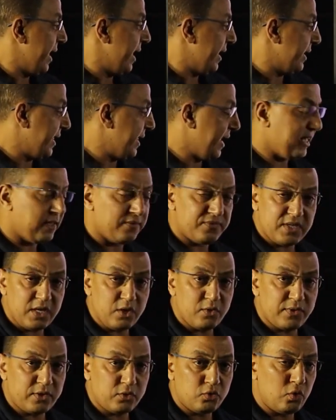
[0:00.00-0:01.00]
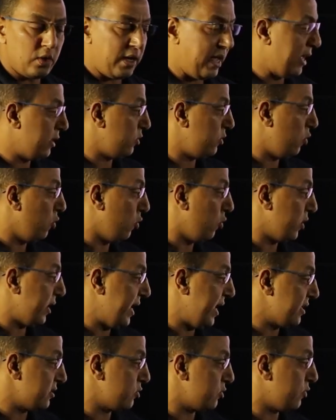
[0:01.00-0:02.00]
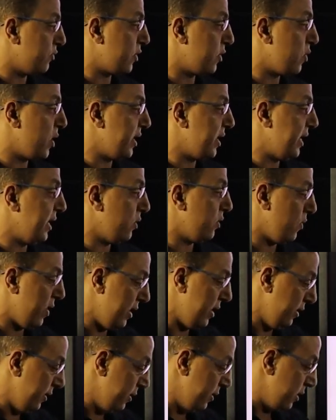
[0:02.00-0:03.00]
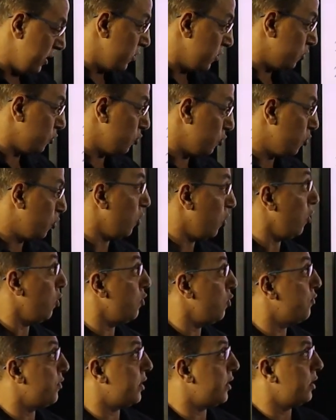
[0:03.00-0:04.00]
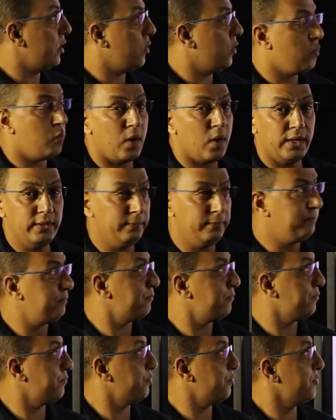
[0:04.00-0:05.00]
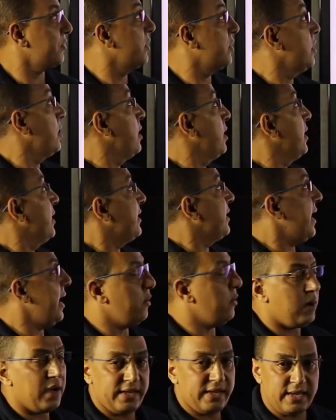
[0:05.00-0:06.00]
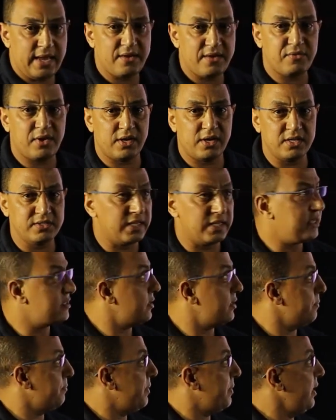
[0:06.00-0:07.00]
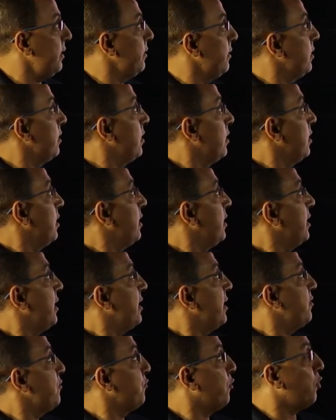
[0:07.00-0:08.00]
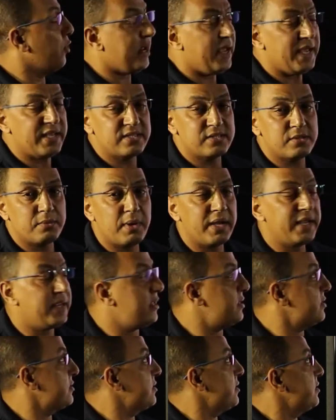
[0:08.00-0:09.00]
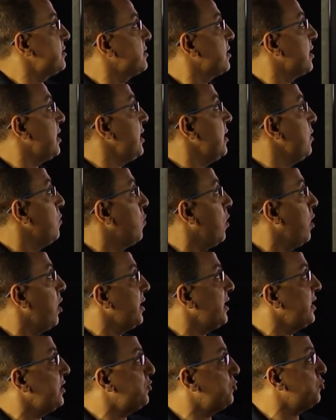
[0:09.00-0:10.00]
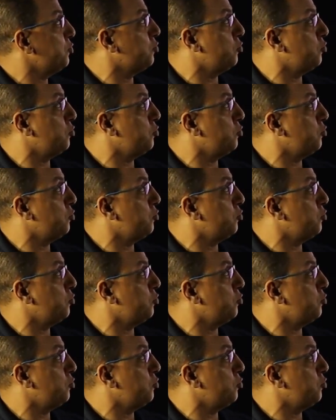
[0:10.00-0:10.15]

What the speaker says: negative 3 over 2, and or x over y equal 2 over 1. Now I have another example. 4x minus 3y